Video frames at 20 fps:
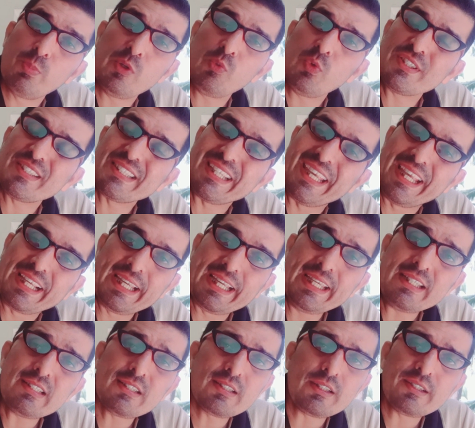was
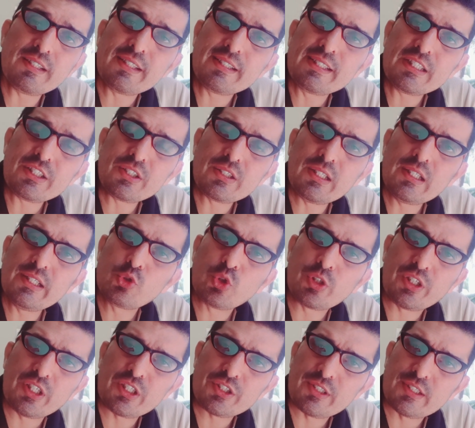against the traditional
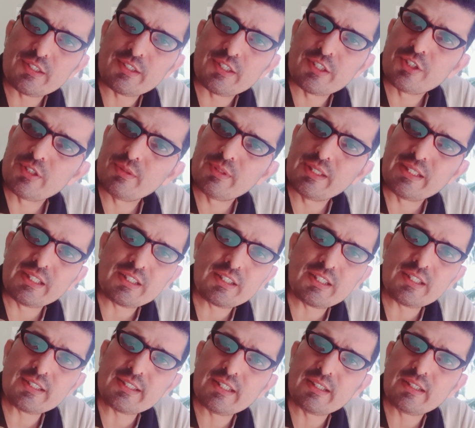educational system, the
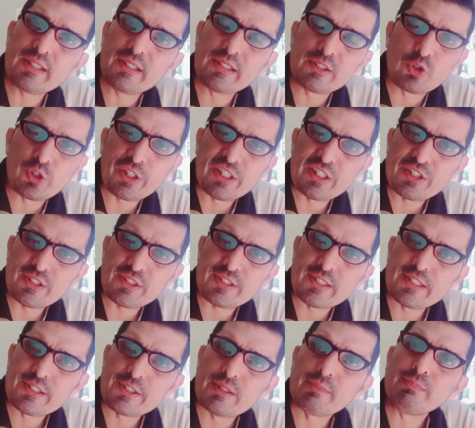teacher-centered educational
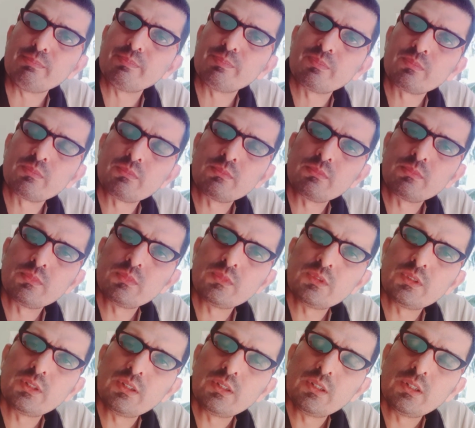system.
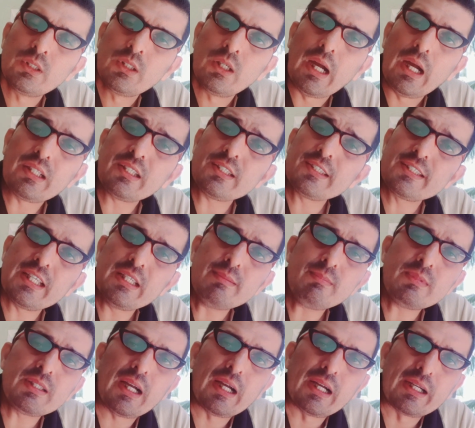At the same
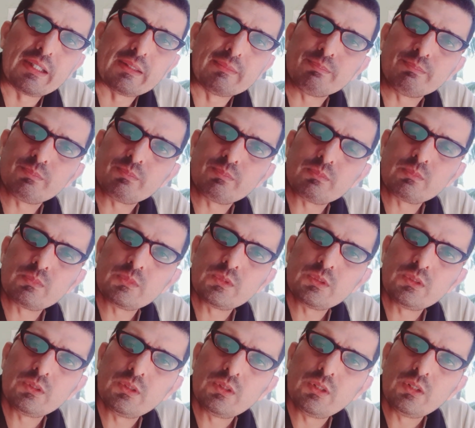time,
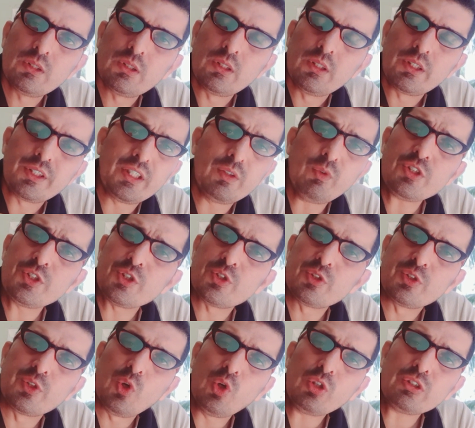he was
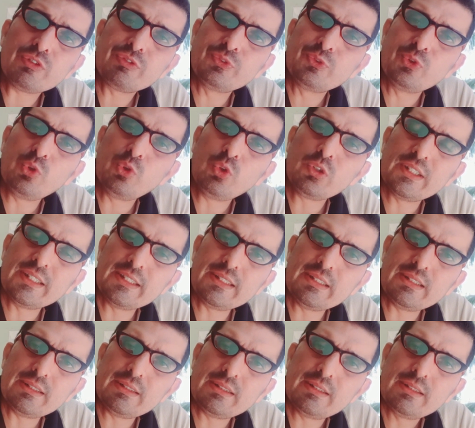not for
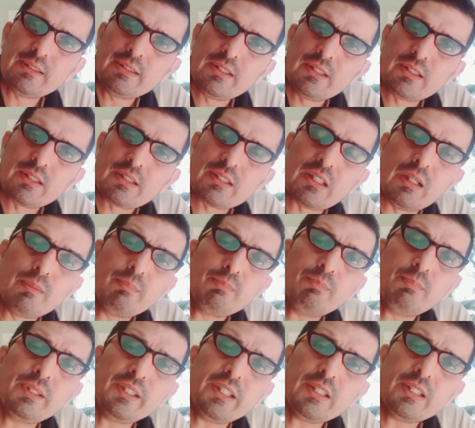the
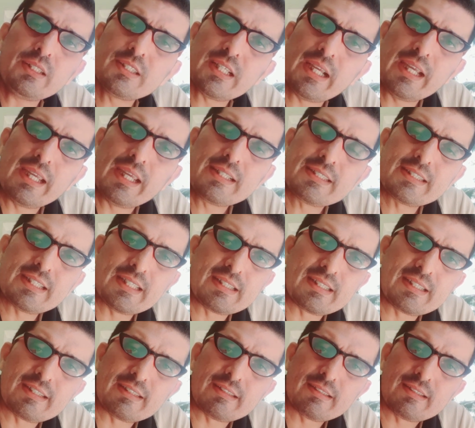complete
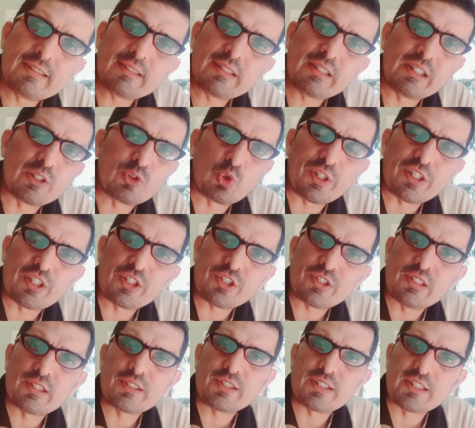child-centered
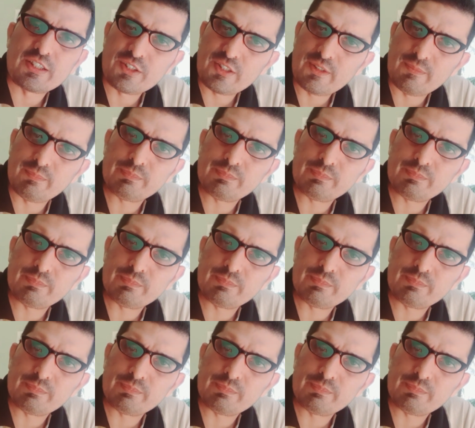educational system.